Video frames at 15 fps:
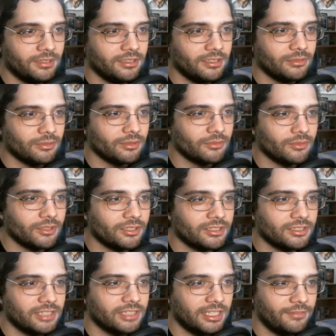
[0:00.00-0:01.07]
We're
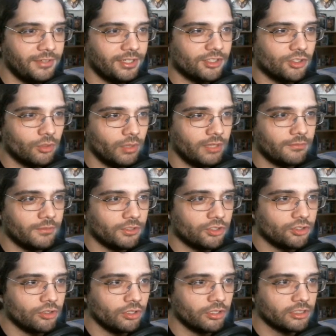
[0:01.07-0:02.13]
taking advantage of the Whitefish
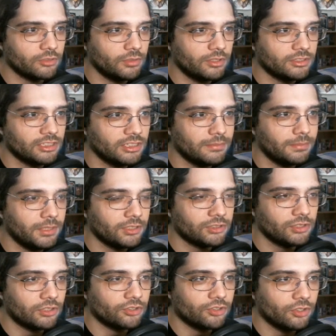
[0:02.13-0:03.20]
Shark as well as the
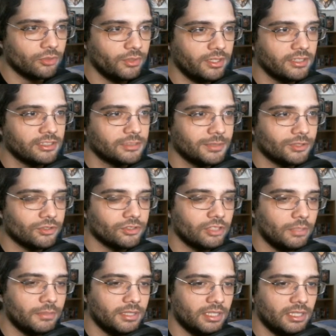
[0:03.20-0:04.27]
Buzzsaw Shark. We can special
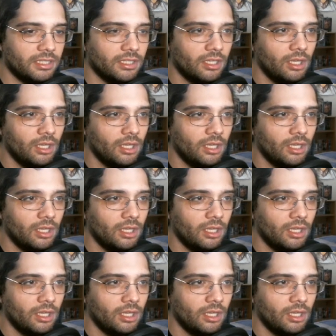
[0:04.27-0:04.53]
summon the